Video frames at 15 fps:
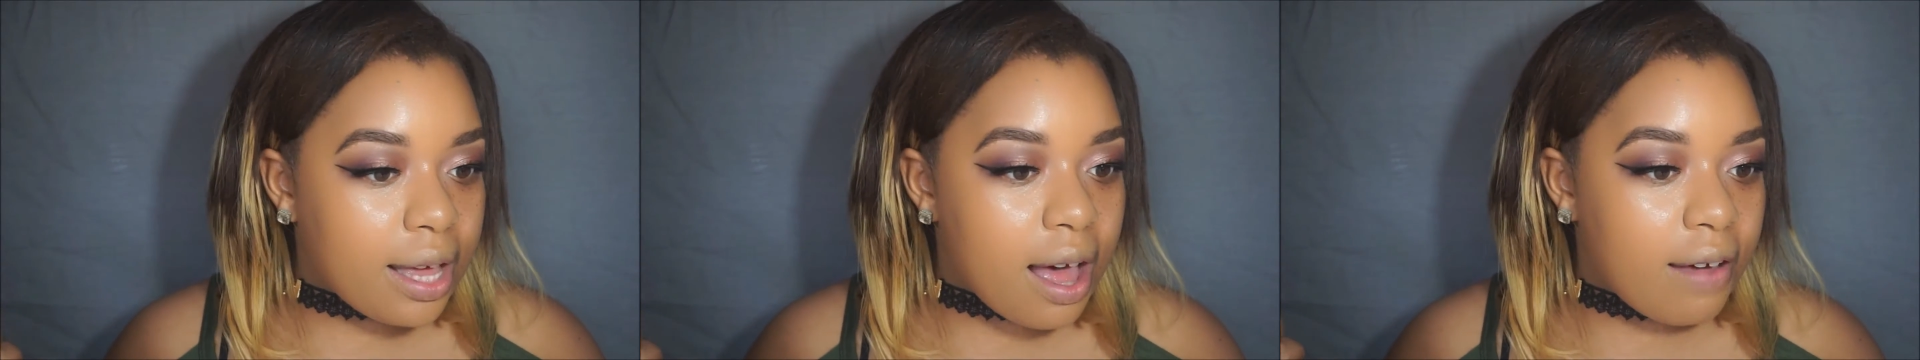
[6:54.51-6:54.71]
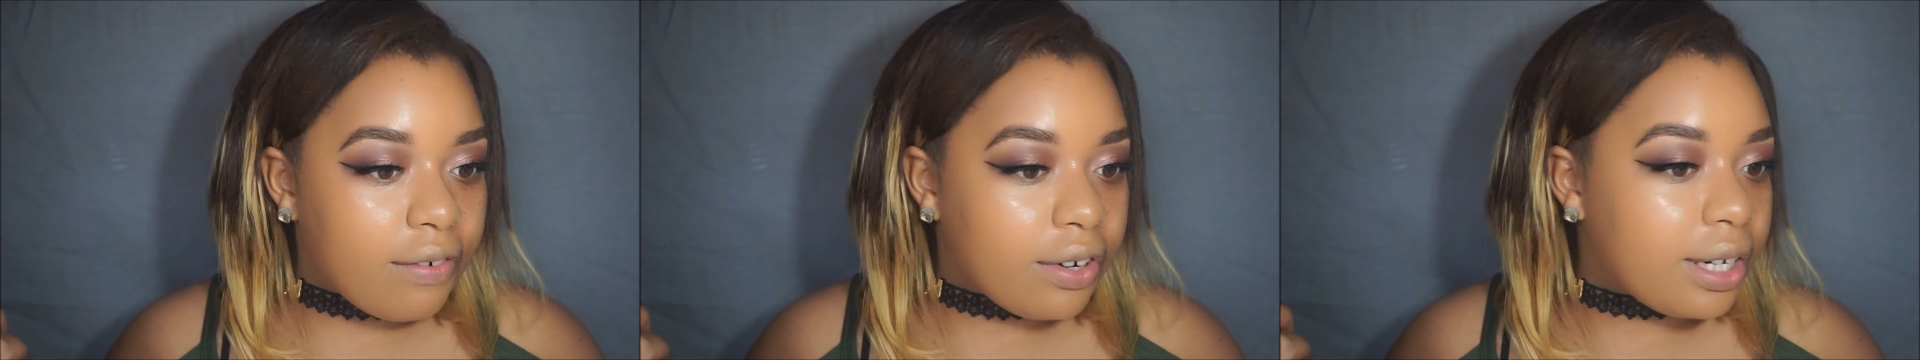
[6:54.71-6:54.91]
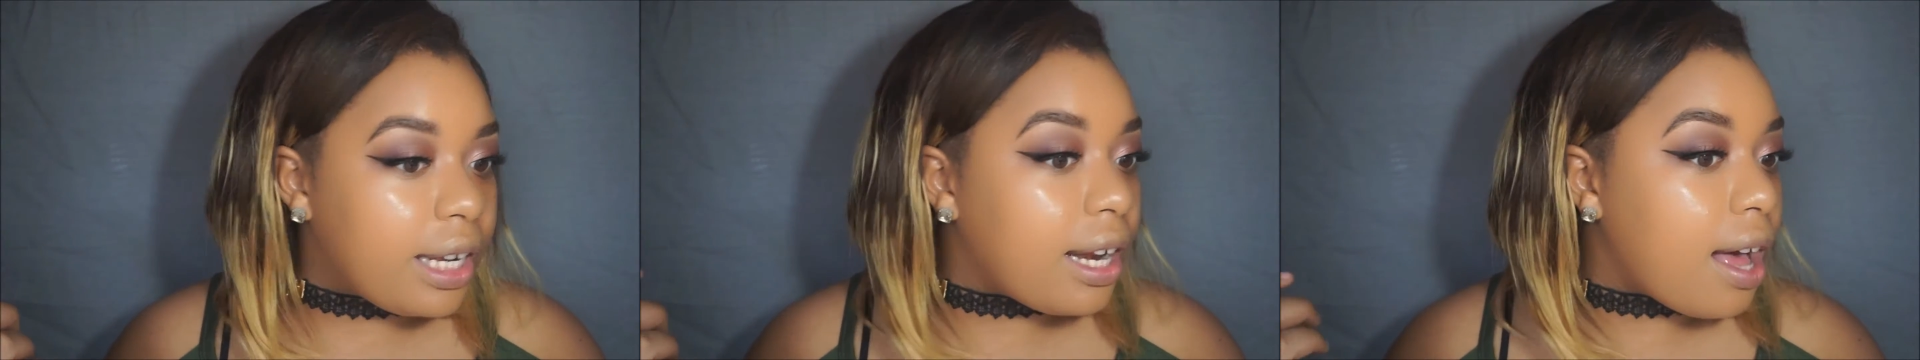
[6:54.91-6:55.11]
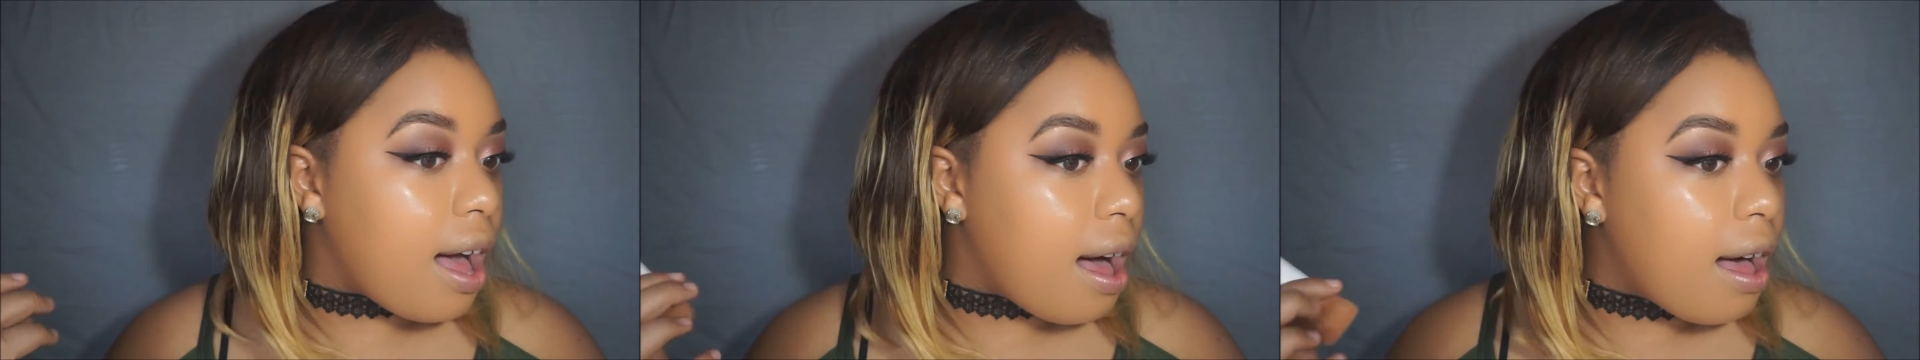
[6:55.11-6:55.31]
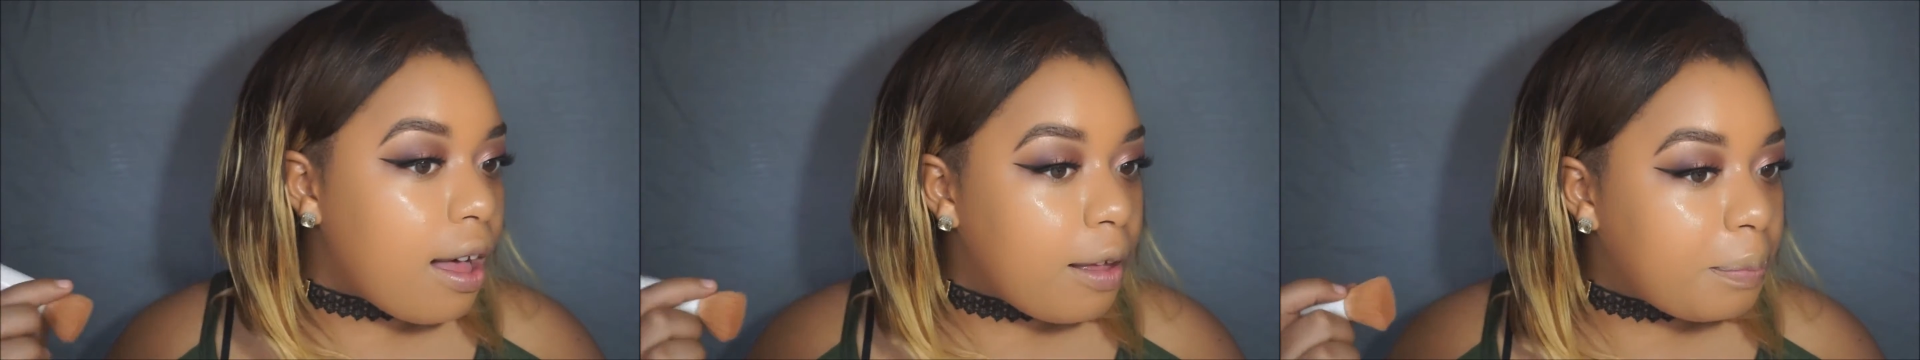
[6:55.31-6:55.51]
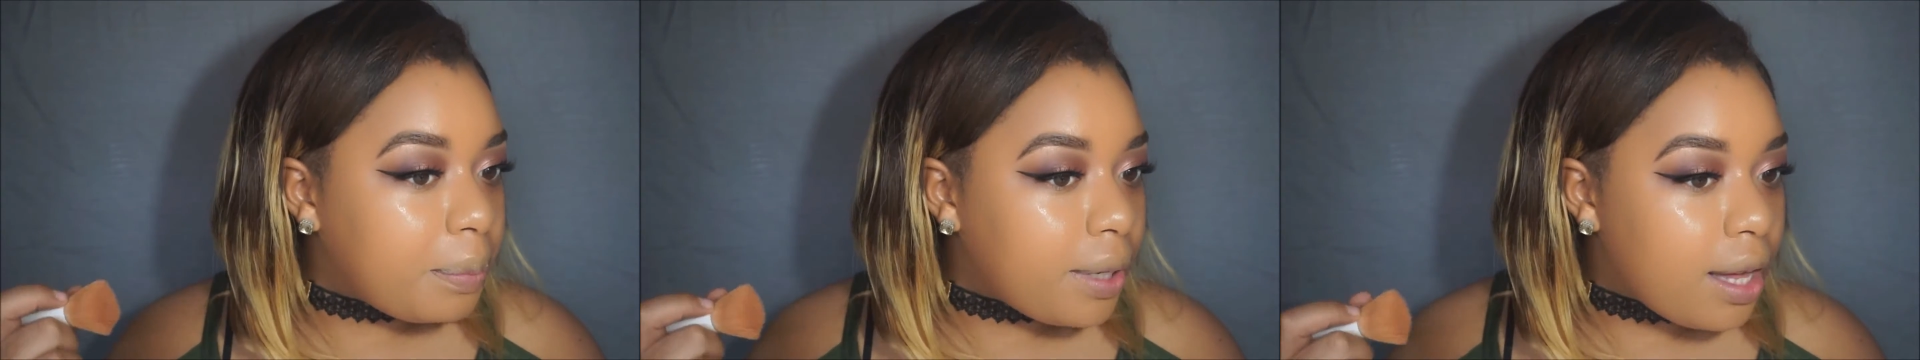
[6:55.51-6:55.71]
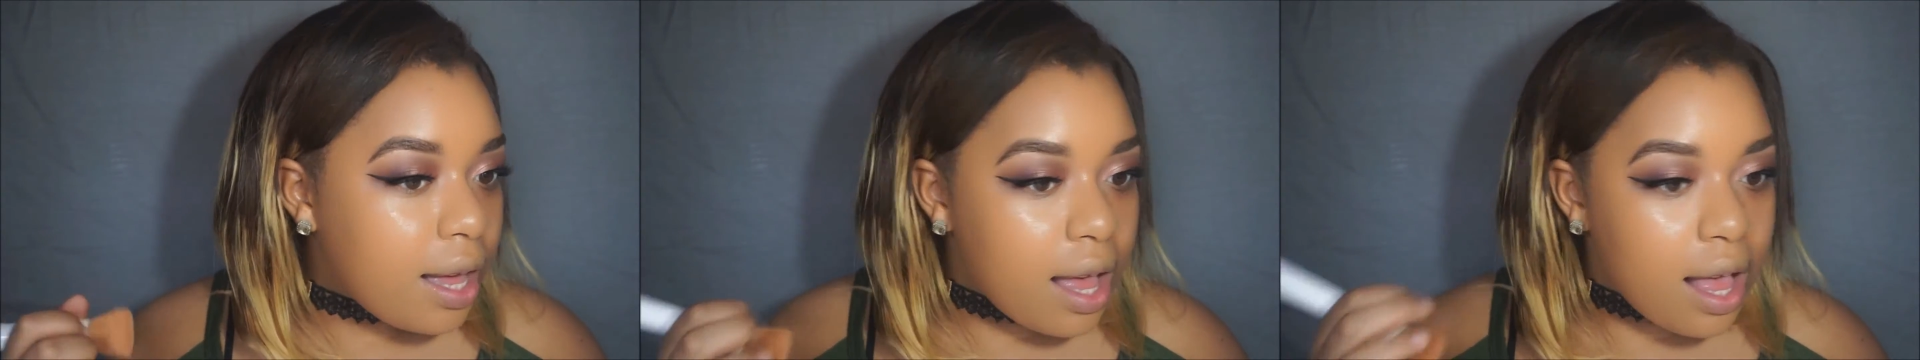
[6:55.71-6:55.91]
covered it up.